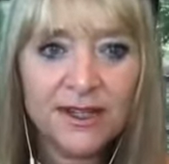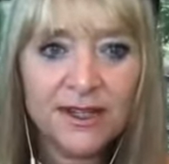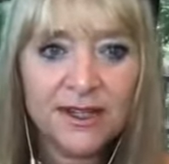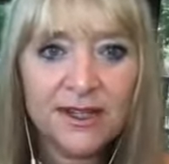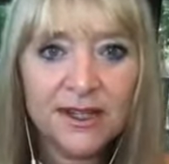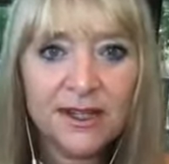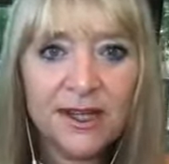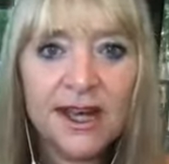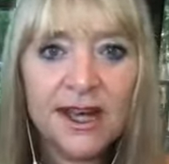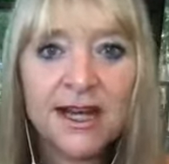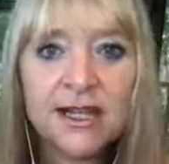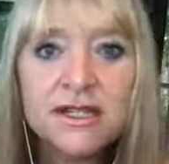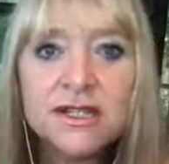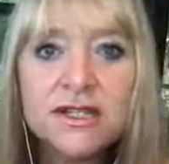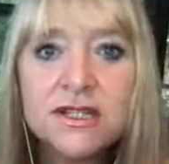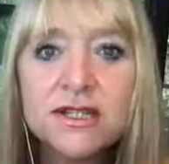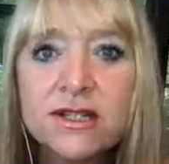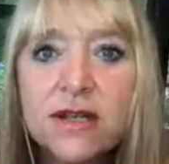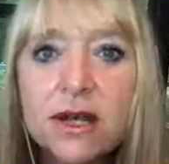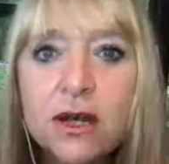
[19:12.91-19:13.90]
And
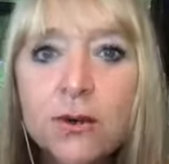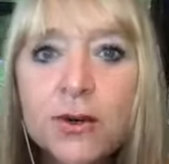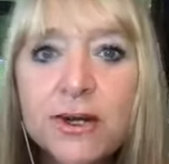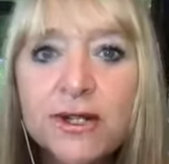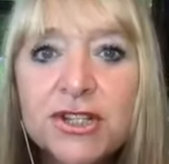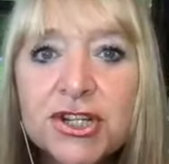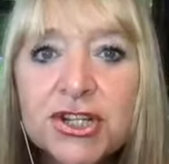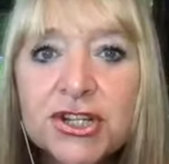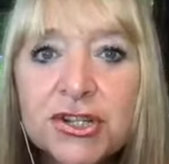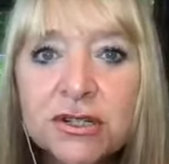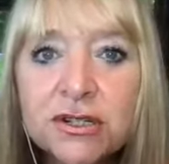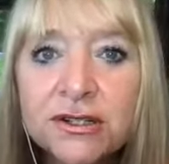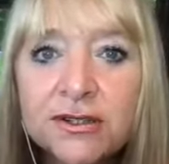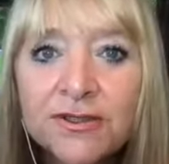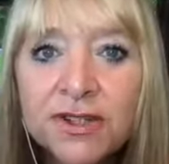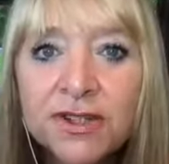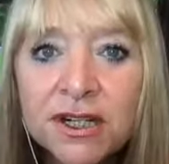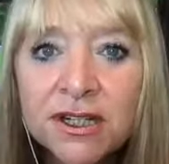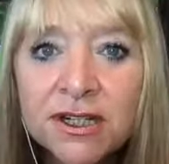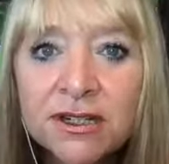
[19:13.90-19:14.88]
so it should have
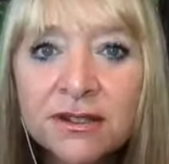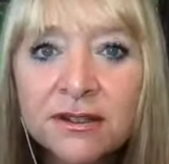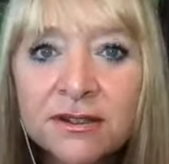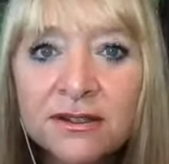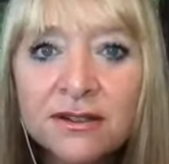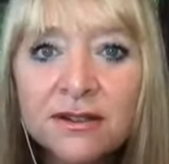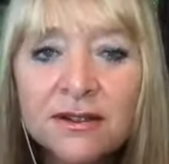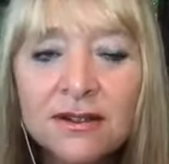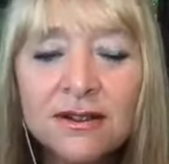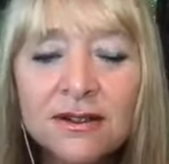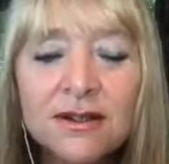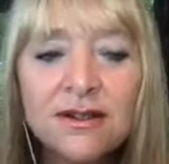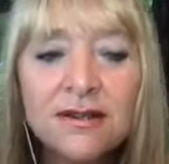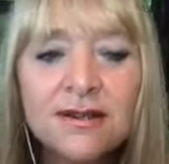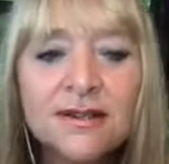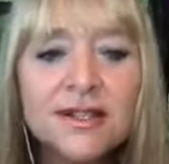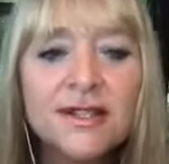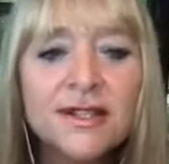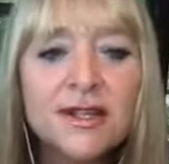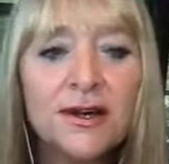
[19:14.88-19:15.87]
done.
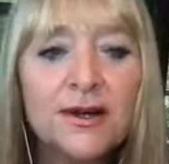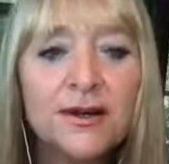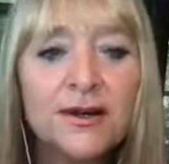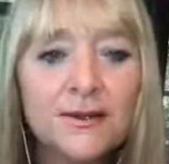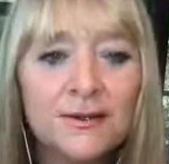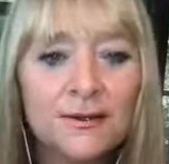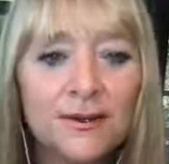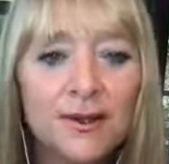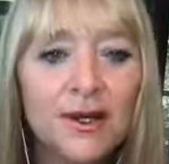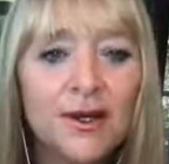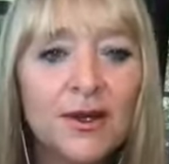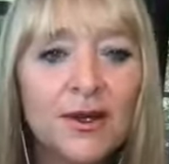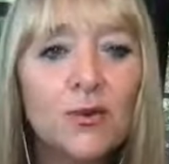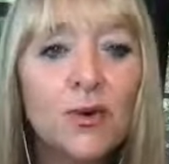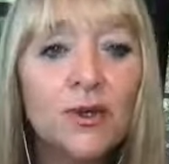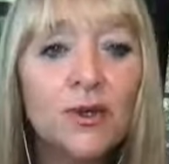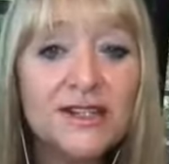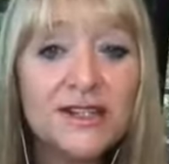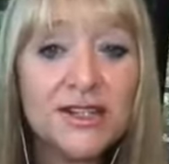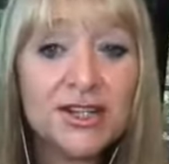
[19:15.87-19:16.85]
So wanted
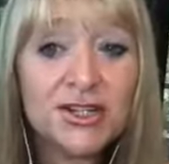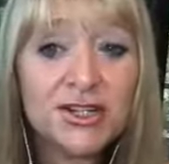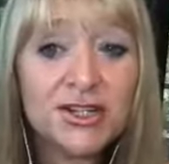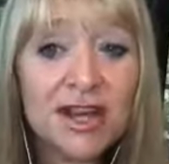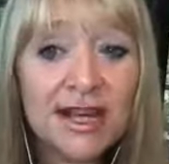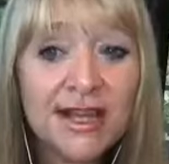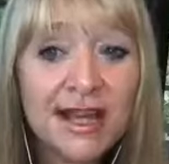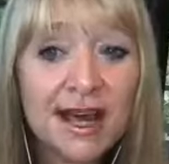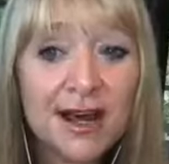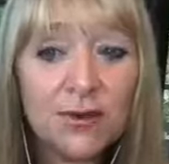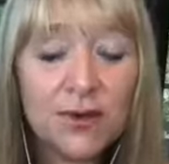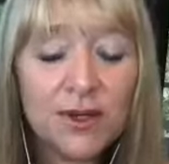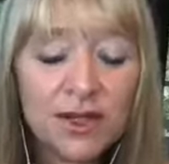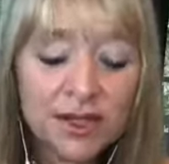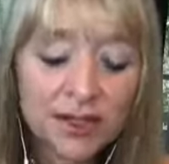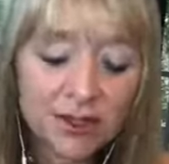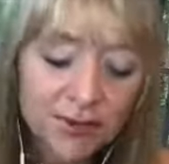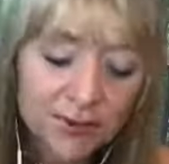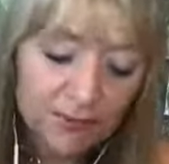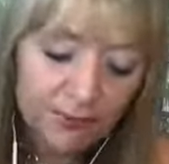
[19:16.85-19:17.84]
to share that with
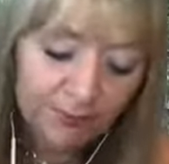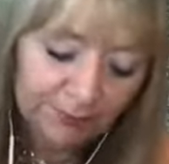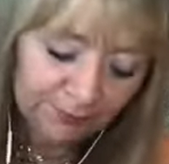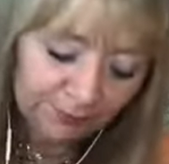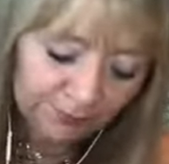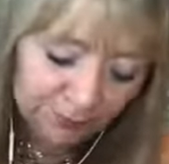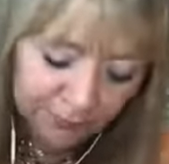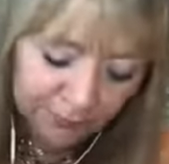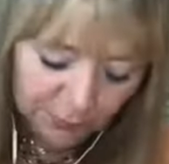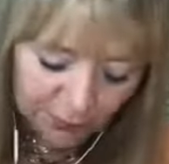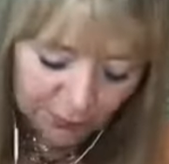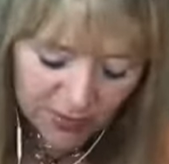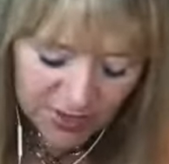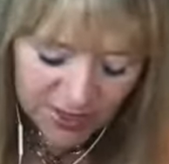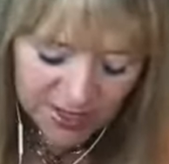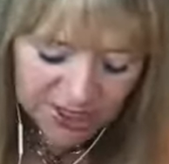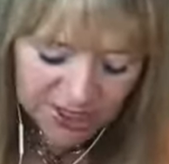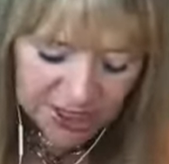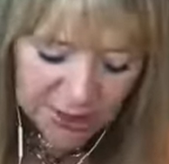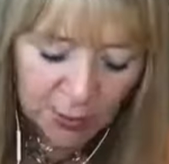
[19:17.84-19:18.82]
you.
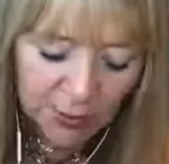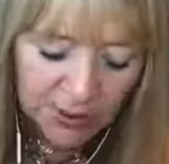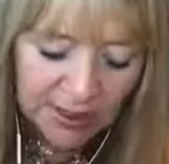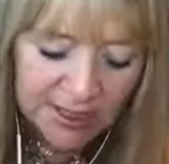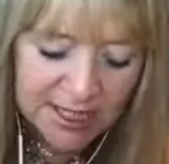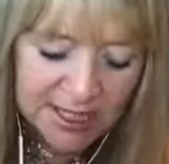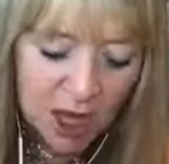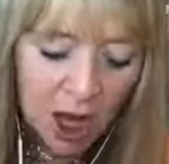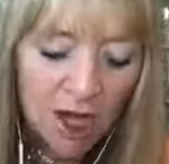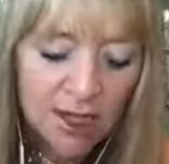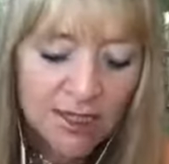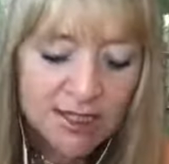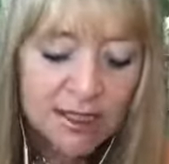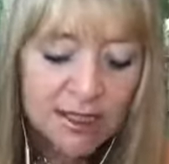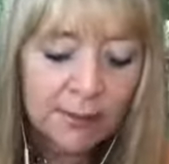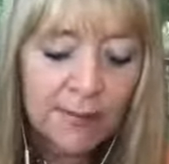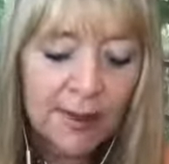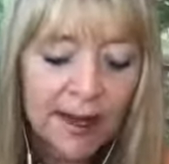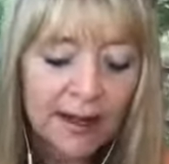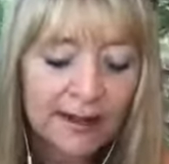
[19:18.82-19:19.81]
She wanted to ask
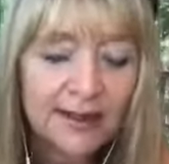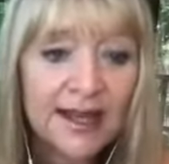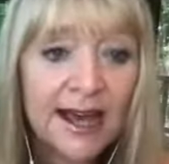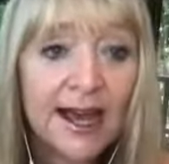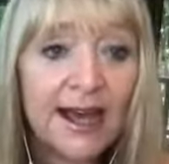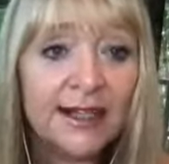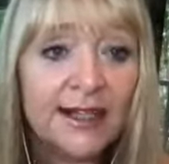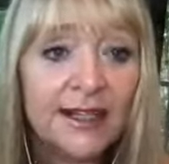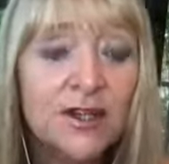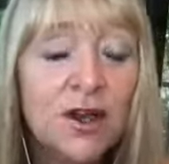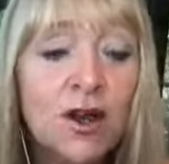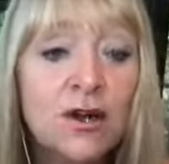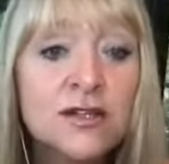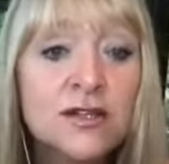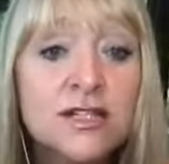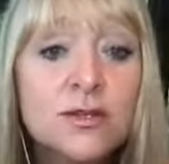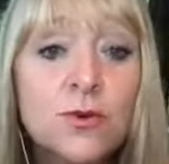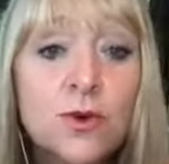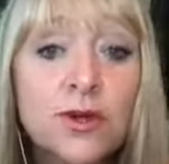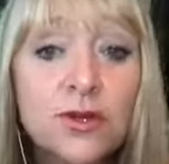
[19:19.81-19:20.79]
about that and ask
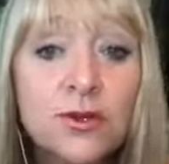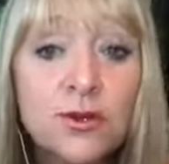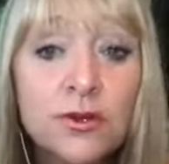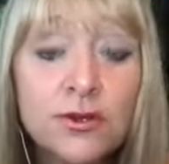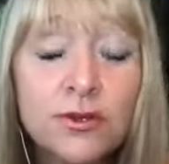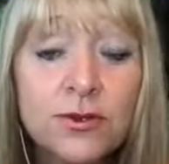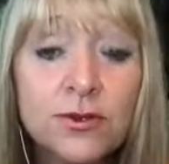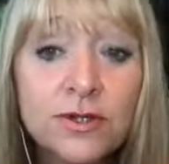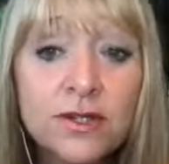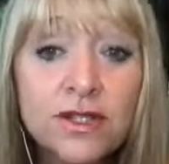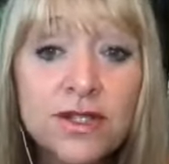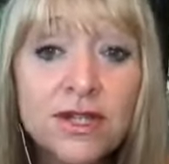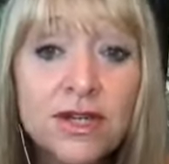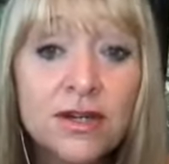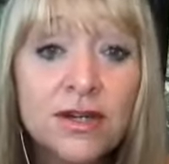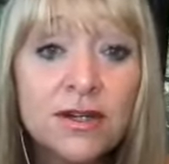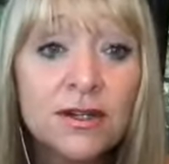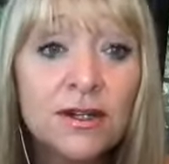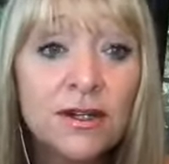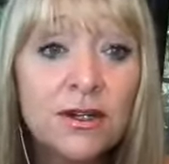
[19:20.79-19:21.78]
what your thoughts are
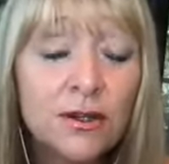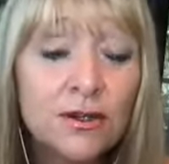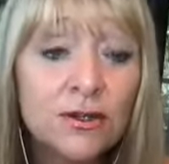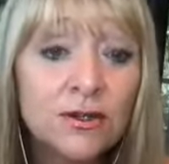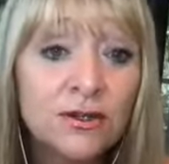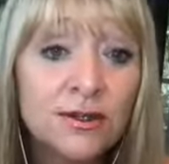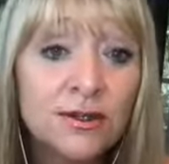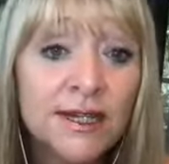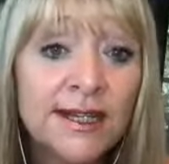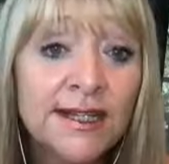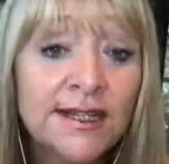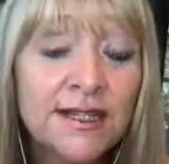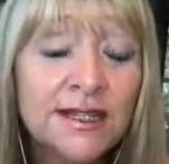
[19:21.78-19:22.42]
on that.